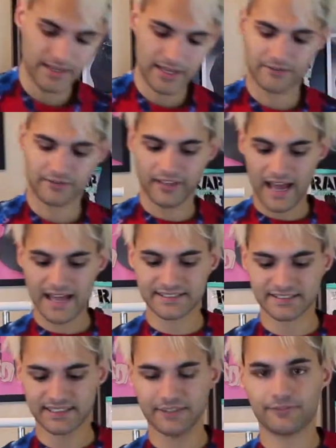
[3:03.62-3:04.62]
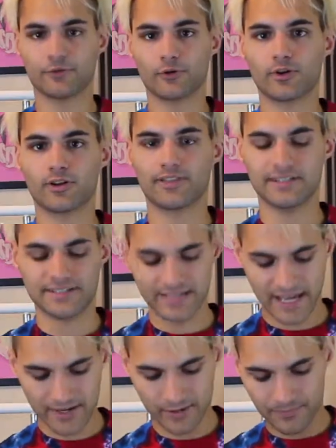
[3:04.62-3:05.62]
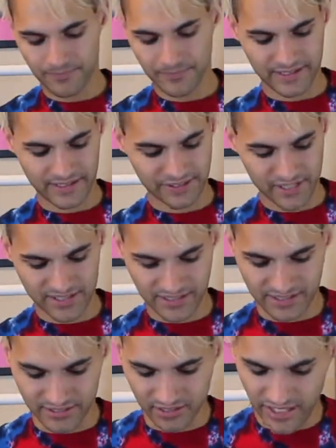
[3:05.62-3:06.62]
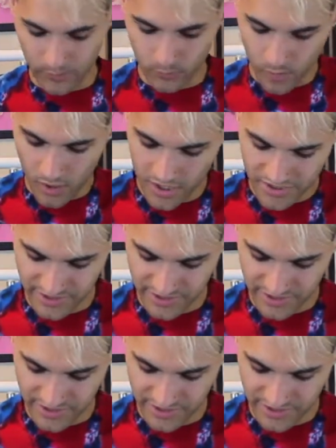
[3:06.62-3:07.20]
then lastly, for the denim, it's just this light wash.